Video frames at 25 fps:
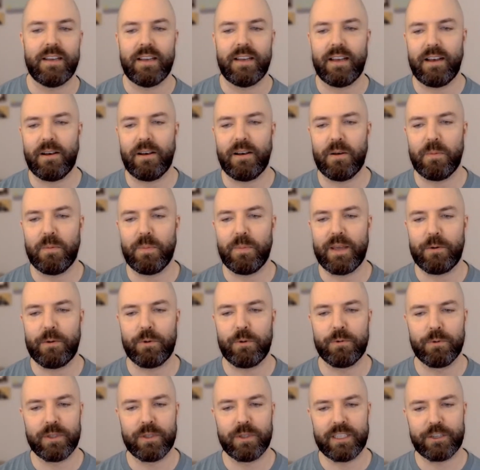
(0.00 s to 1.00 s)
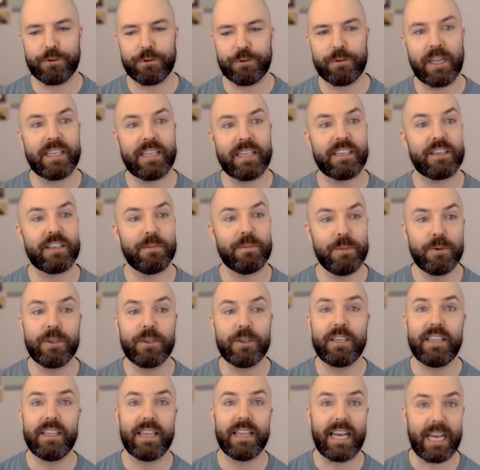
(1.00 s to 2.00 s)
that we really create a
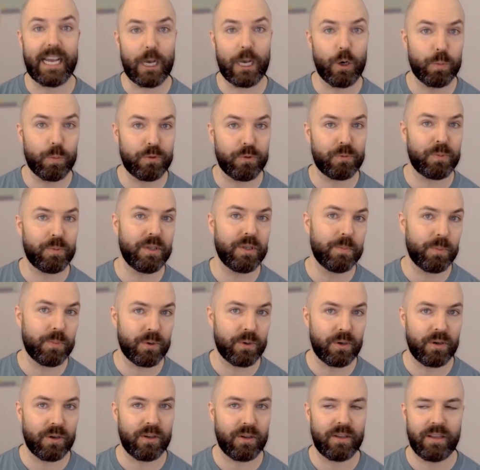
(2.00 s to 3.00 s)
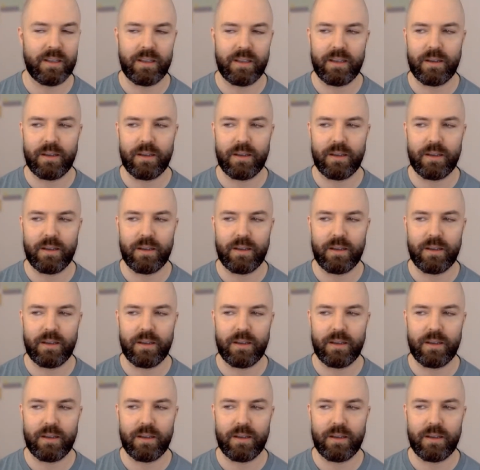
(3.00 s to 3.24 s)
community that helps people